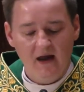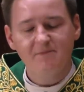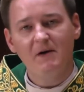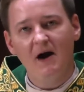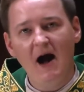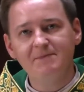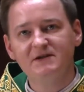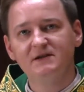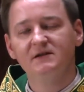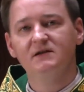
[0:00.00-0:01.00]
And
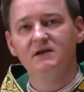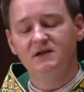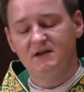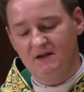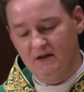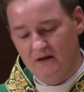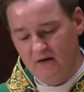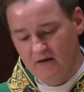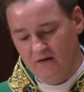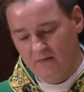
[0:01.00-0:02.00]
perhaps this
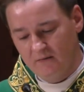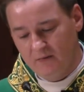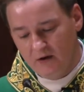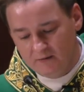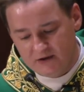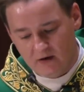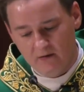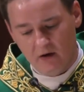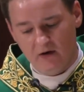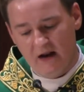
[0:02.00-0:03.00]

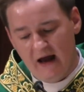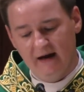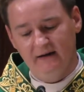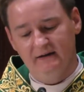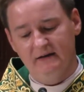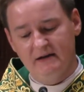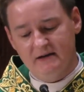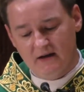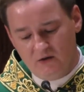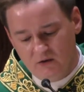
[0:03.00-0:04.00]
Plimsoll Line
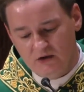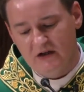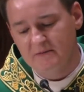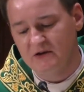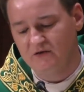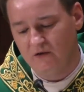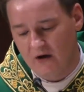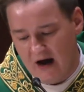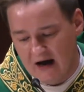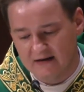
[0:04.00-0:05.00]
is a good image
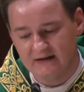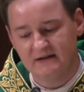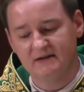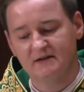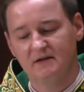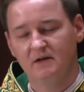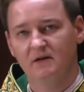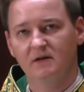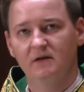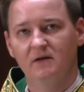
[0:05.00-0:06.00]
for us
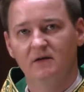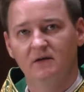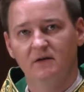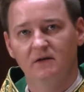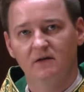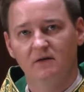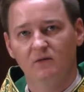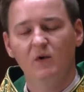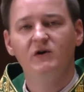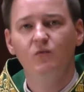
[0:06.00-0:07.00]

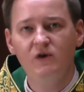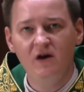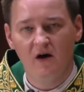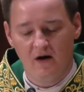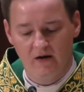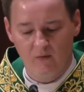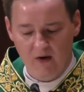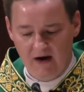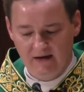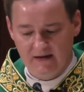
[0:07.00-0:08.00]
when we are
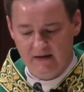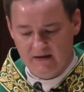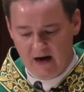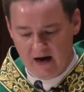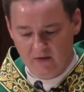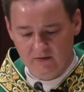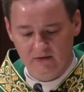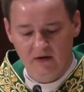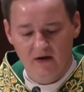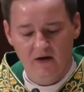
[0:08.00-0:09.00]
weighed
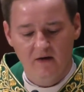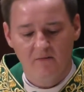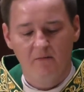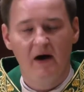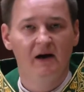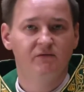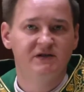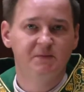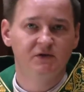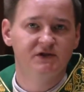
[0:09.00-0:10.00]
down by
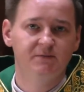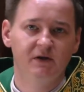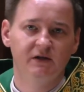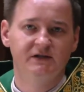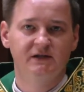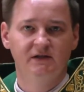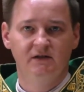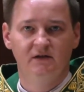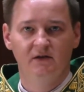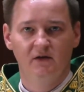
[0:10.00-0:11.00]

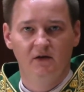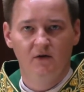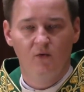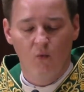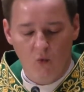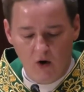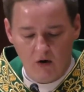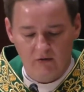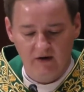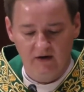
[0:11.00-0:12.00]
responsibility,
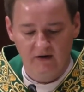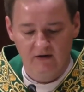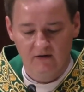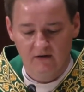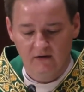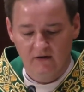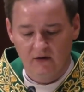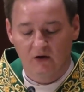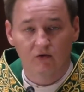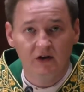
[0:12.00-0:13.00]
worry,
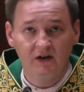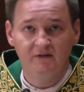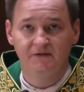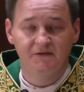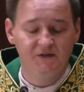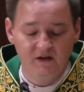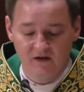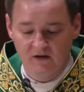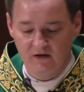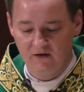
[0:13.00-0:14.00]
grief,
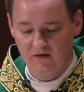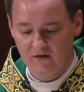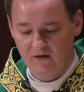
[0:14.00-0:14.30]
fear,